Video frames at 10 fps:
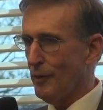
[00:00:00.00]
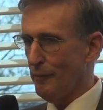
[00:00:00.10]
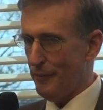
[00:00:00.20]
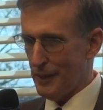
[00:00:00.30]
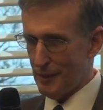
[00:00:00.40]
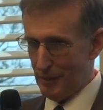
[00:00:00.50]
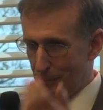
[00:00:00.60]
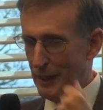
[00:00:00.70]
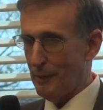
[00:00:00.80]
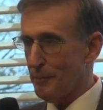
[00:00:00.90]
well, Vint
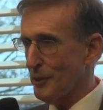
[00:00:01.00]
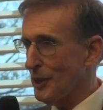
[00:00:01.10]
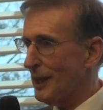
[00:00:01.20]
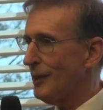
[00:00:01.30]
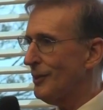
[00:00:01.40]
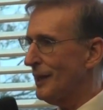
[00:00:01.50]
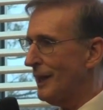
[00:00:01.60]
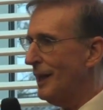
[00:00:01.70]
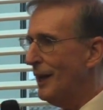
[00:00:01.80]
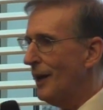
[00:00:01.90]
and Bob
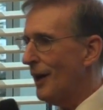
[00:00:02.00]
particularly,